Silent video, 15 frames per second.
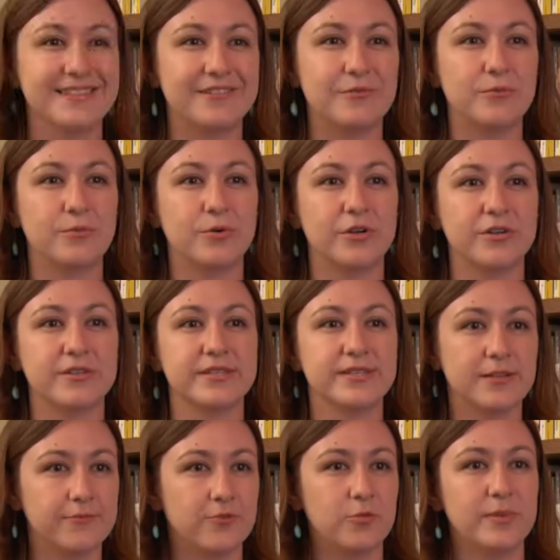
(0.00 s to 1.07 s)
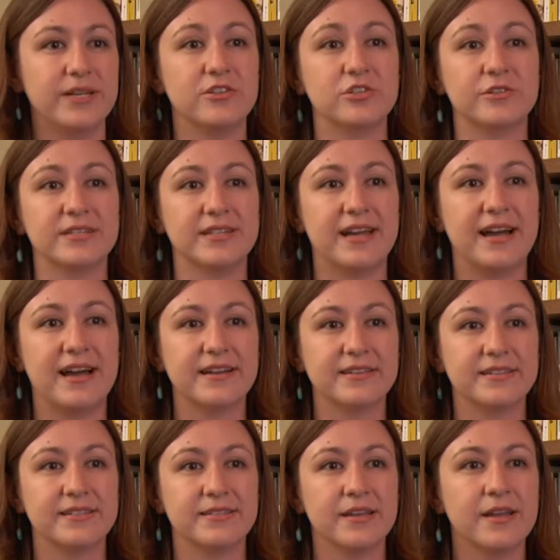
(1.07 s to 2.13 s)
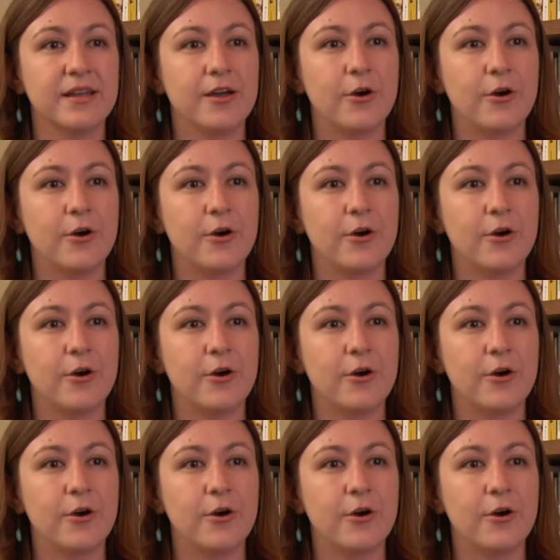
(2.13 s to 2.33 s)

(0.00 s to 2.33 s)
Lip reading: There were several major attacks